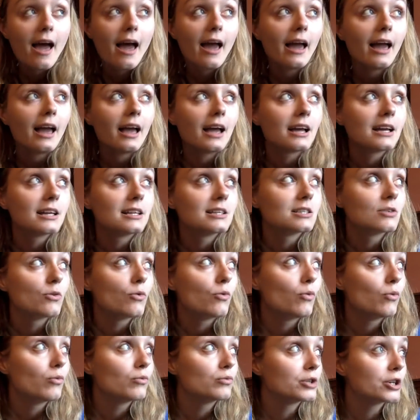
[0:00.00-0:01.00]
And
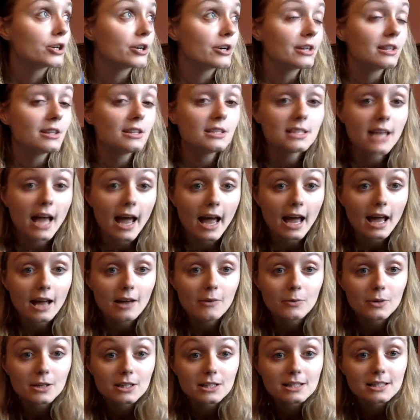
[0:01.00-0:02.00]
during the day
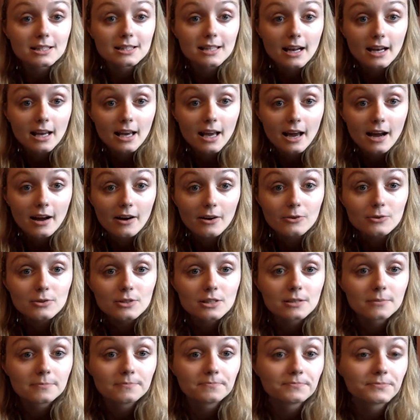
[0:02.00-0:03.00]
when it's sunny
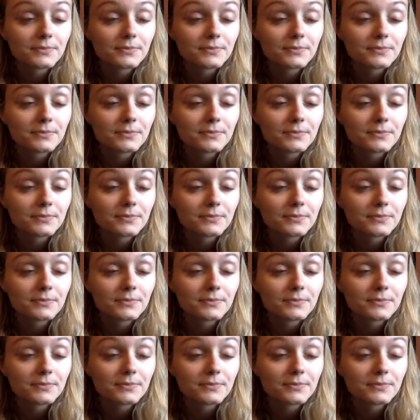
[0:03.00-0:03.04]
out,